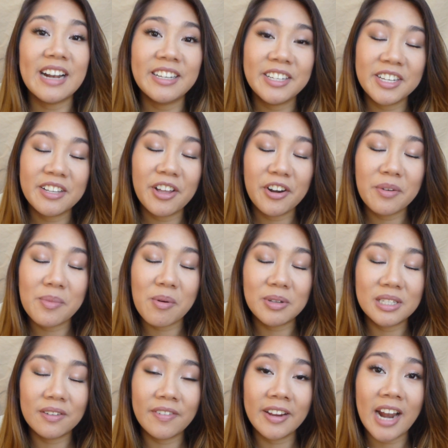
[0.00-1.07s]
I did declutter
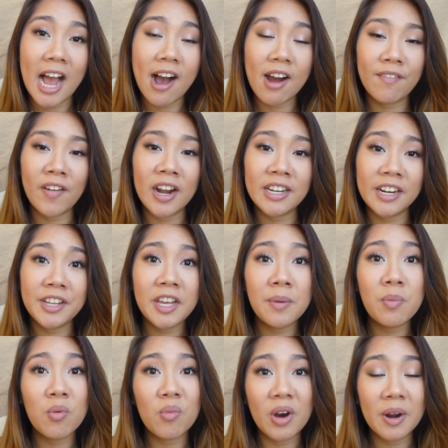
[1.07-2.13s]
most of it. However, I did
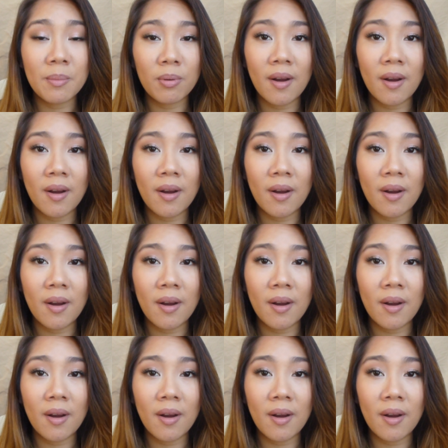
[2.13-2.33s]
keep one